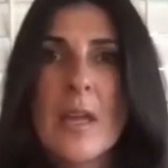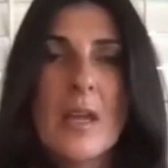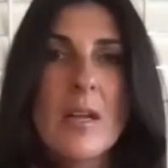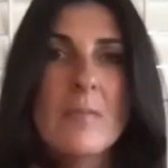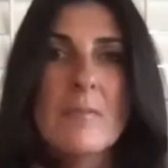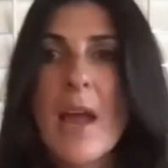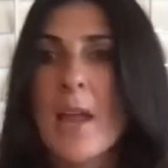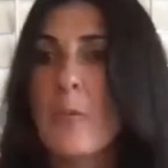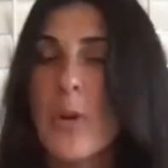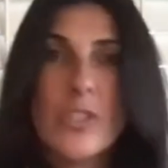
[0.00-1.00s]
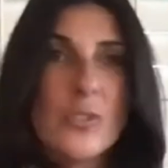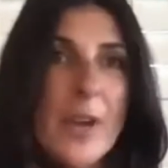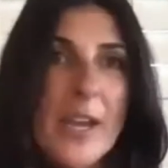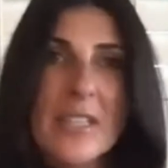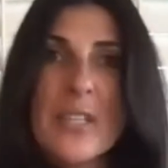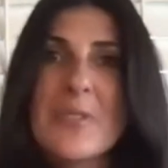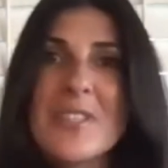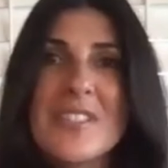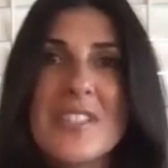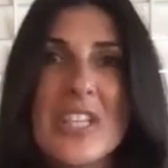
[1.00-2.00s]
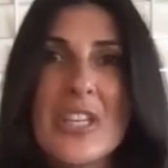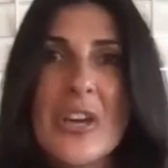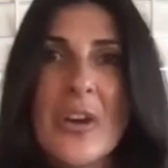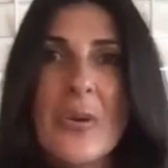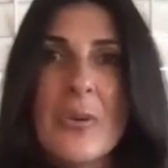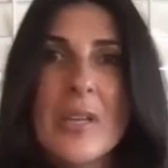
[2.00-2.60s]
I work directly with the CEO,